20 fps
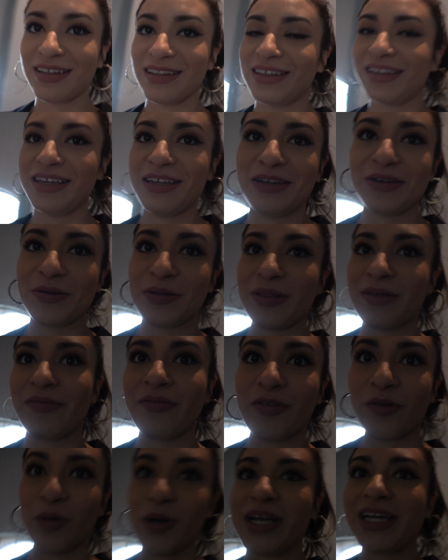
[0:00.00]
the
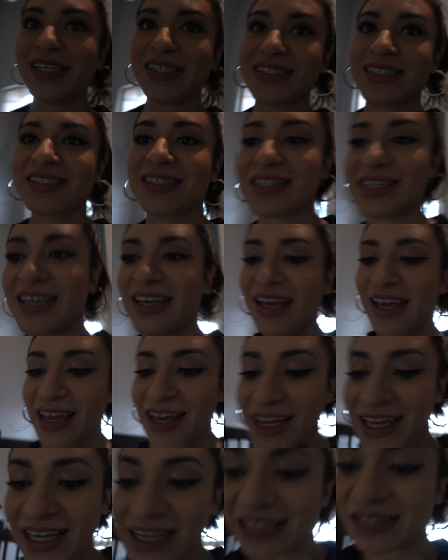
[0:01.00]
voice.
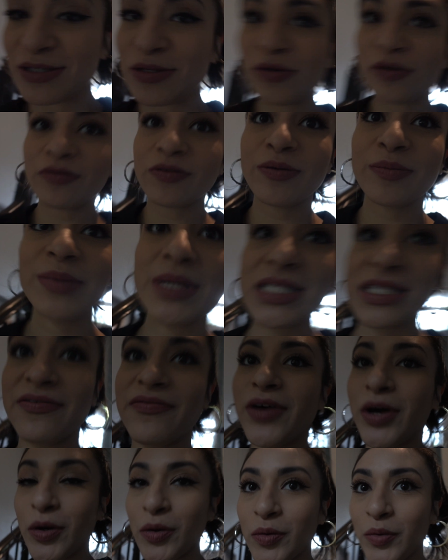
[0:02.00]
He can do it from his
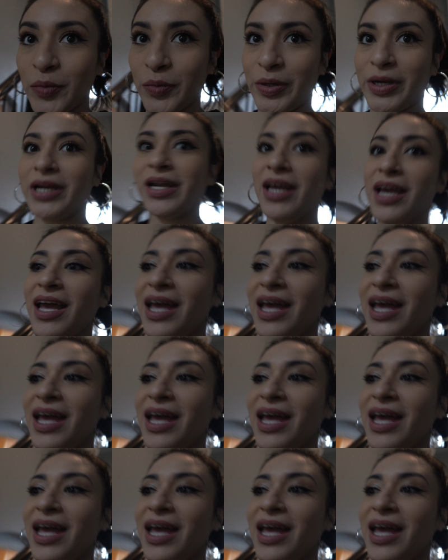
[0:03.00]
phone.